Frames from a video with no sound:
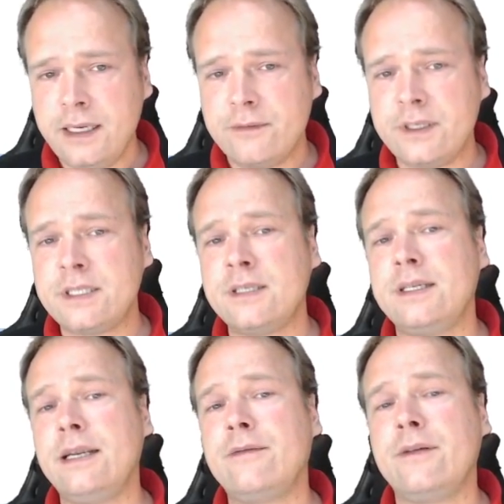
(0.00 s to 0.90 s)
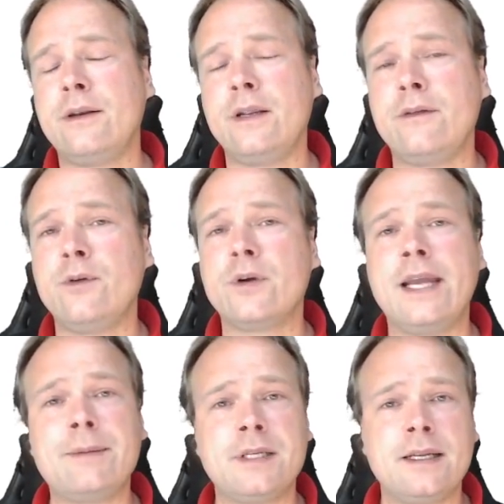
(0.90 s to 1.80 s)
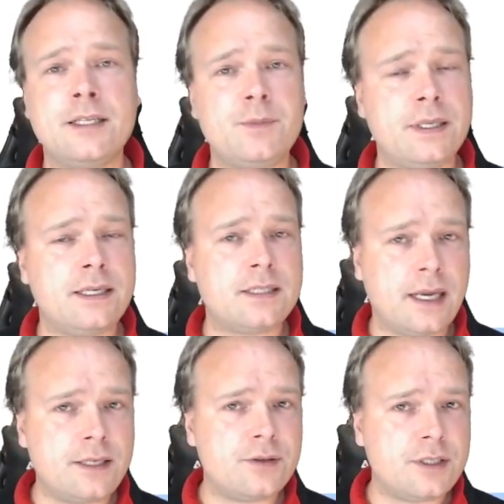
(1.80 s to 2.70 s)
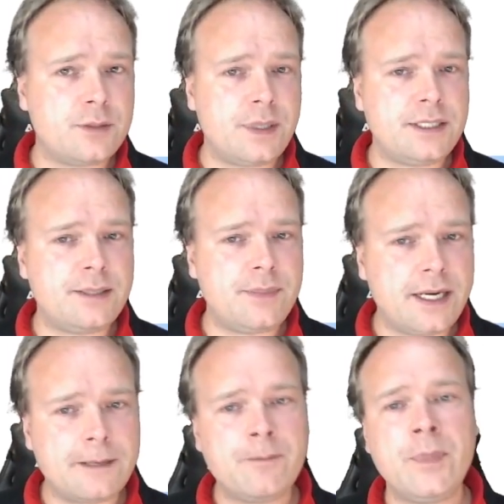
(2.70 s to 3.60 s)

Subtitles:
For instance, if no captain has been assigned to the spaceship yet,